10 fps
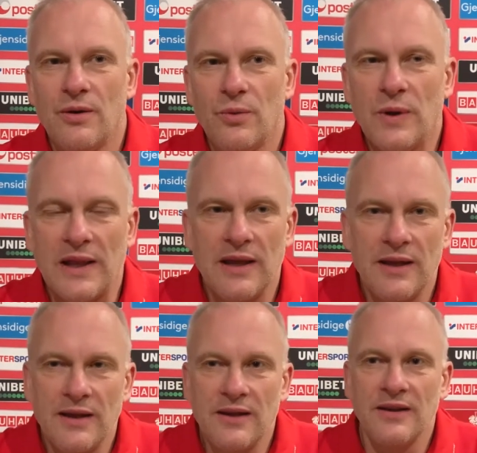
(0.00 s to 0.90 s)
Well,
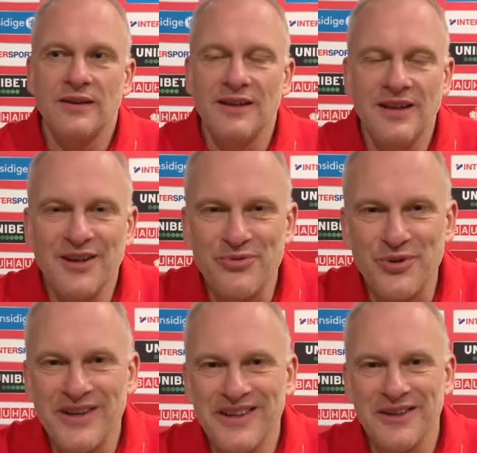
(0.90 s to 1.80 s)
uh, if
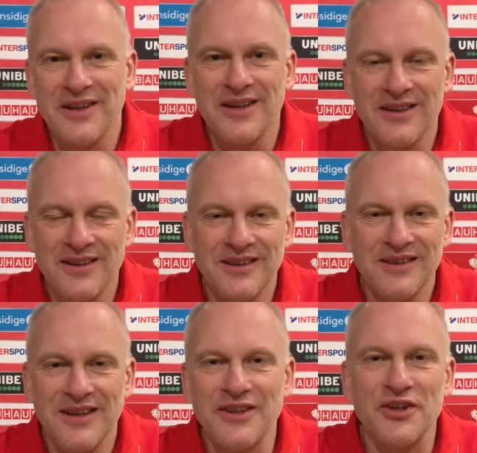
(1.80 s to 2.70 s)
we uh,
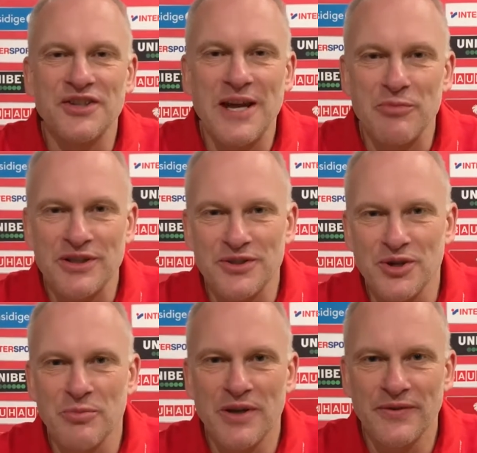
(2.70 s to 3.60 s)
another time can
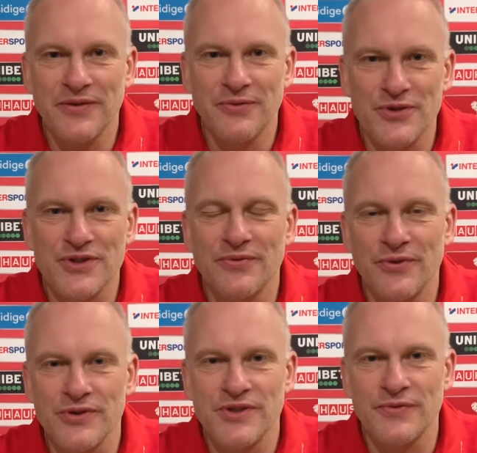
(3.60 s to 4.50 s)
talk about first of
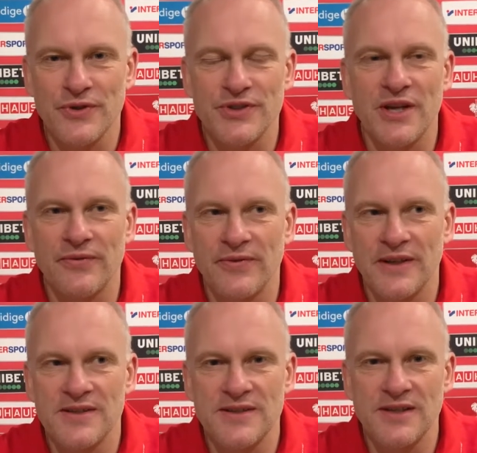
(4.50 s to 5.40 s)
first first half,
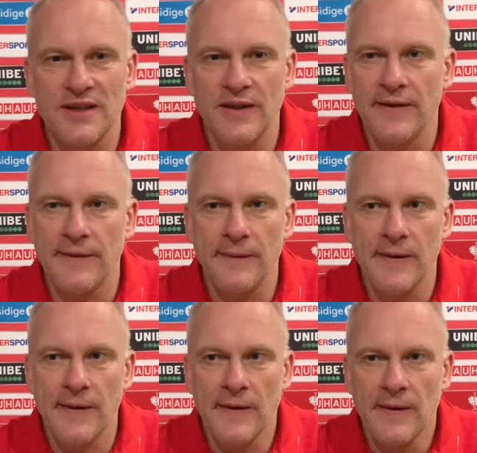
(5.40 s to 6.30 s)
it's
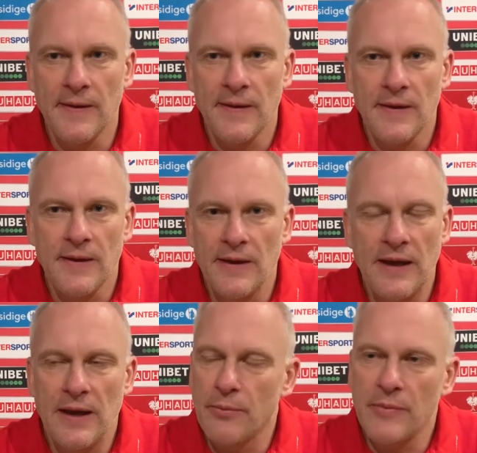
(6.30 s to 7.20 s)
uh,
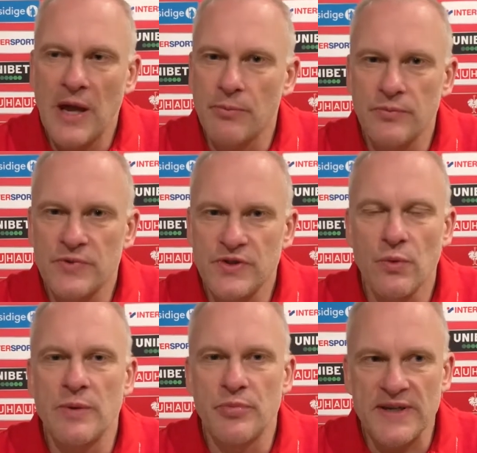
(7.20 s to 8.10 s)
um, I'm
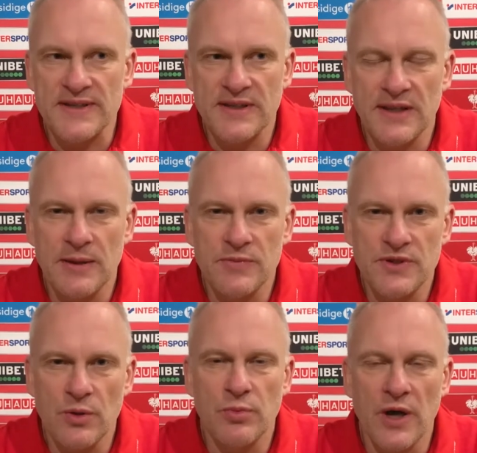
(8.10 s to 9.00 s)
so impressed and I'm
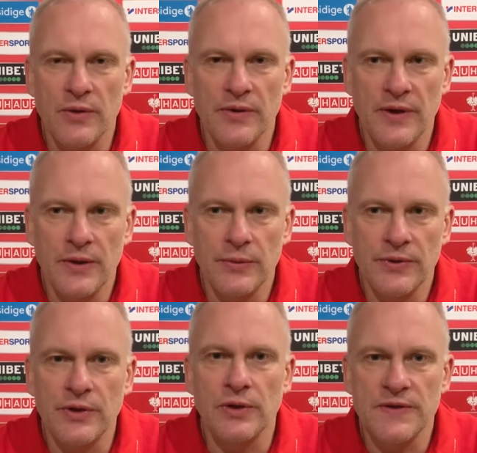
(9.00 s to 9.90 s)
so proud of
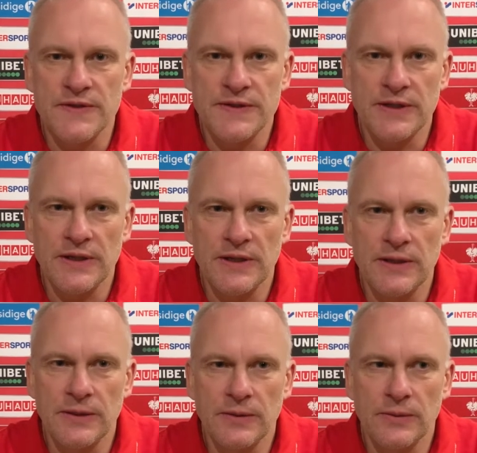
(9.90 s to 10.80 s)
the girls uh,